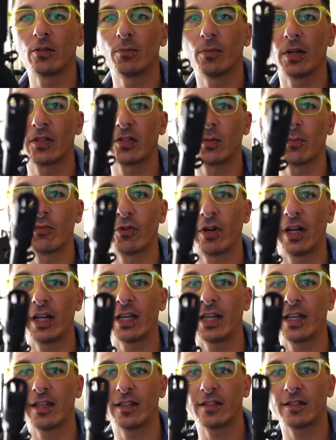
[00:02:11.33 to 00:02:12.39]
muzzle brake
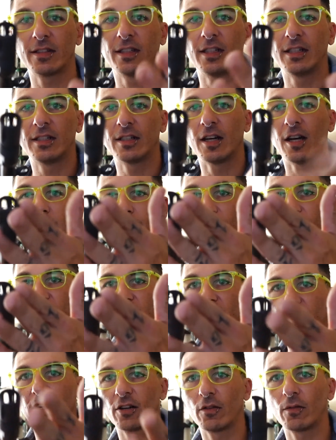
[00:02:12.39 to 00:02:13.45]
is the
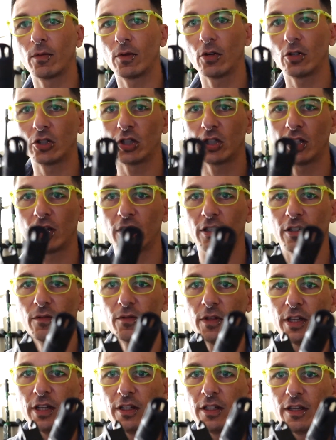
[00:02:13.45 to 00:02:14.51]
compensator version of
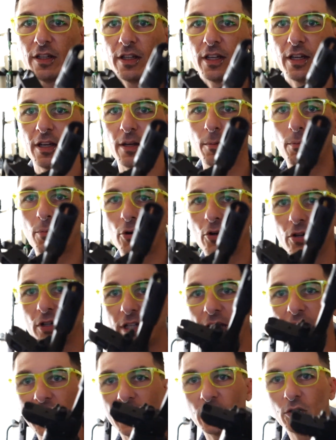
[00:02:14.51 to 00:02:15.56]
the
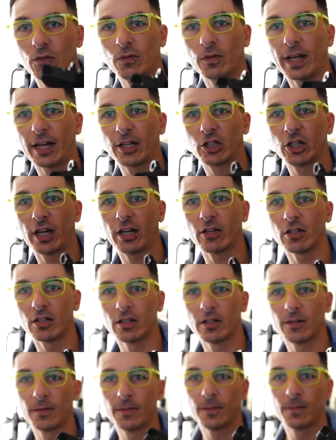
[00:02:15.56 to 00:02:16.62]
birdcage flash hider.
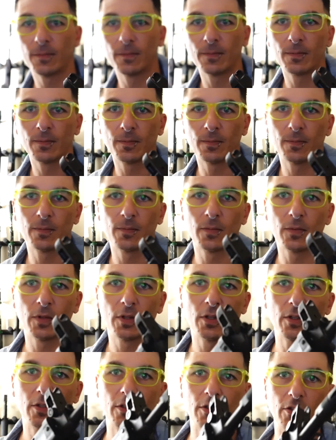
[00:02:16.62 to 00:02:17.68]

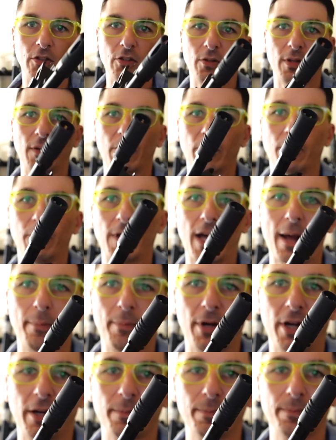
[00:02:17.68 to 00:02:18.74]
You do have the flat
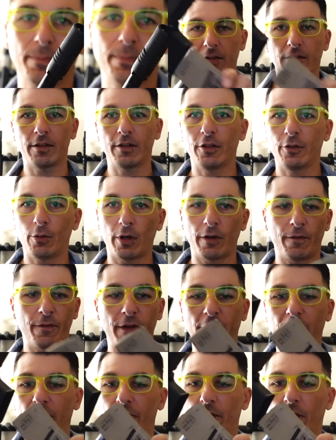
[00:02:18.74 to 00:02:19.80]
bottom. You are
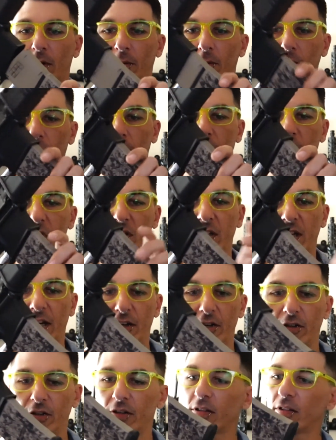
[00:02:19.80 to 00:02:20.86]
feeding from
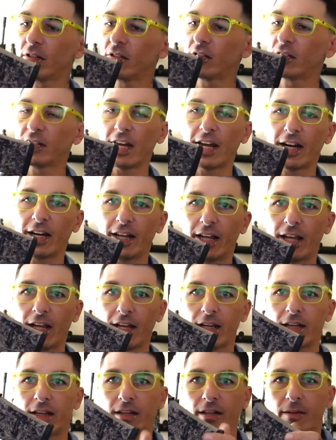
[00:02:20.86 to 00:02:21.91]
standard Stanag
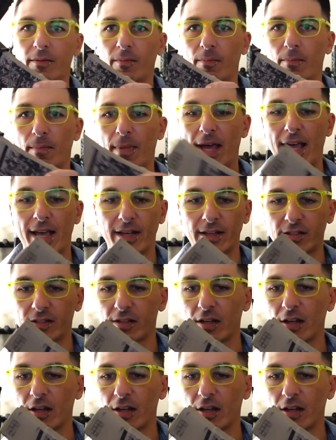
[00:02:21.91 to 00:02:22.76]
mags.